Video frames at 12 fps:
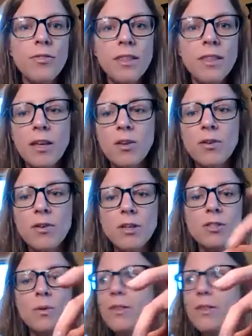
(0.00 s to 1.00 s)
next year.
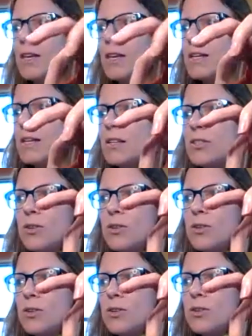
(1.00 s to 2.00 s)
The other thing that you can
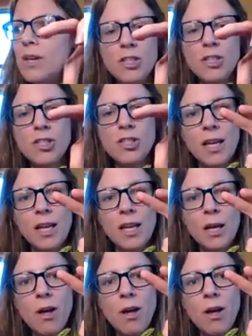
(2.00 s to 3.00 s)
do with these is you
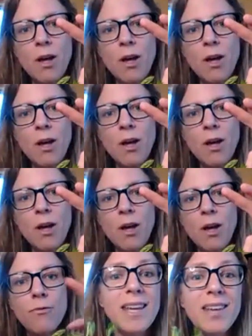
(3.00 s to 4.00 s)
can pinch the tips
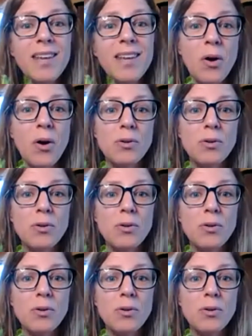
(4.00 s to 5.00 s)
off and you
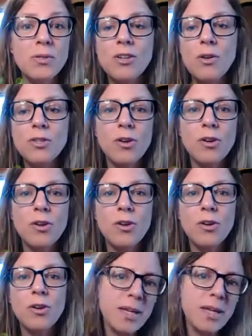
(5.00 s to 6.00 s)
can eat those.
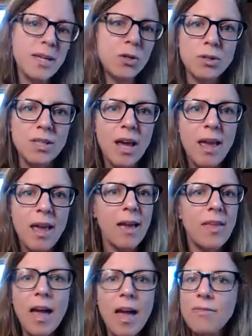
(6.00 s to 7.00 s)
So those are called
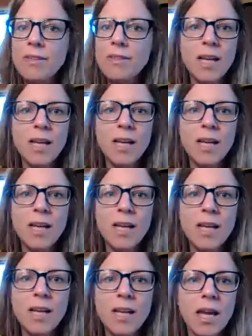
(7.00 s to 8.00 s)
pea shoots,
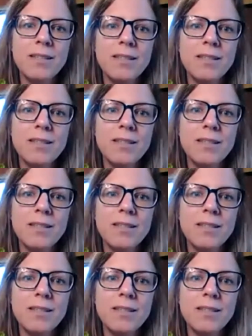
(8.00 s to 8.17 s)
and they have